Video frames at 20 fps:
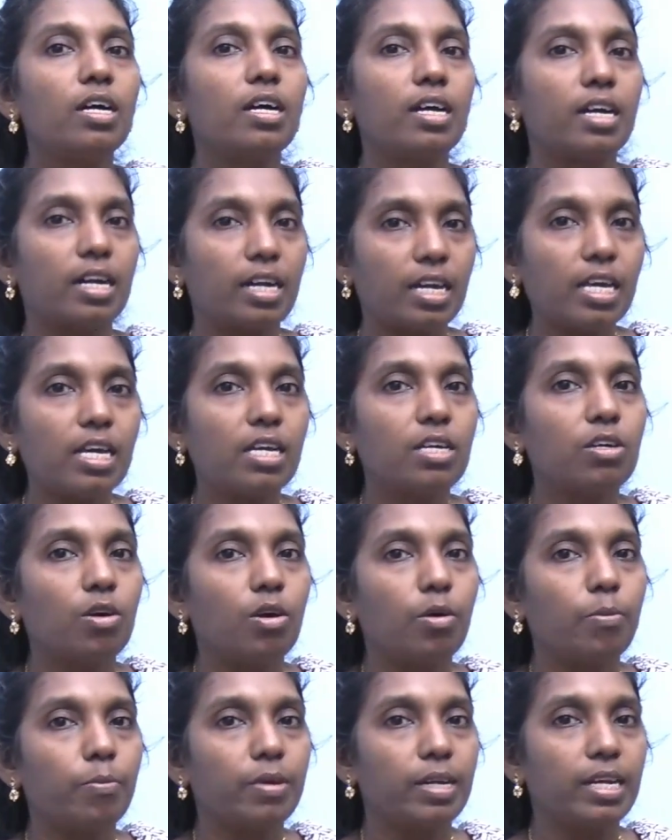
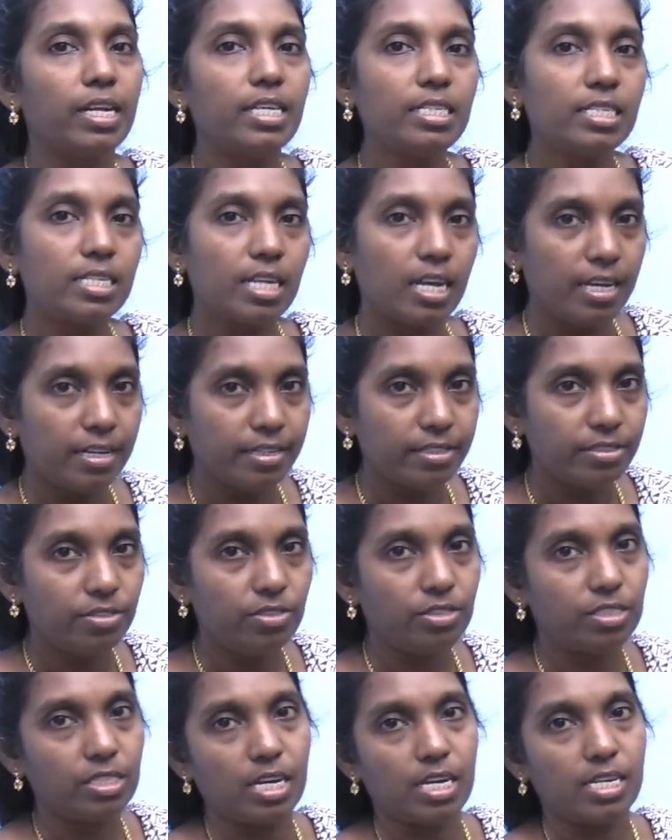recombinant
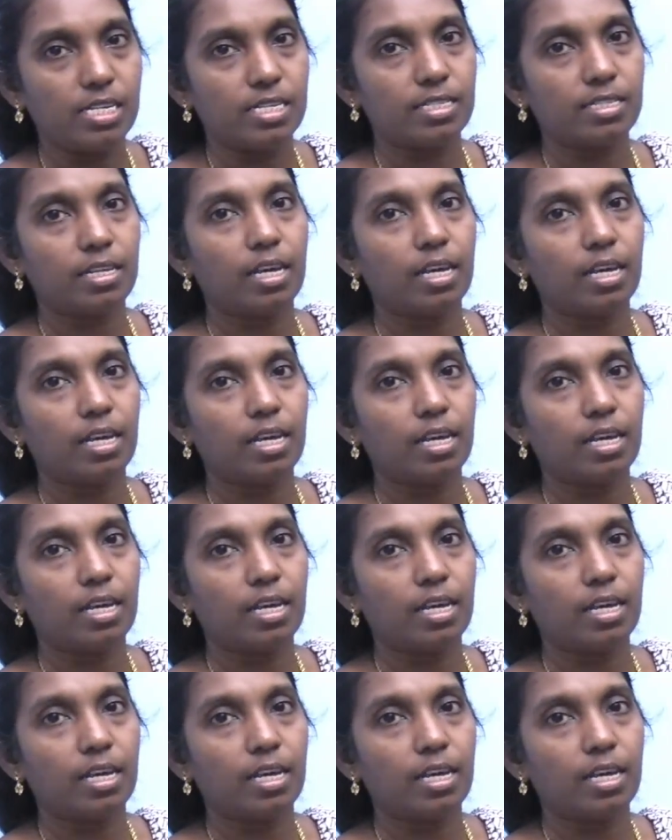genes.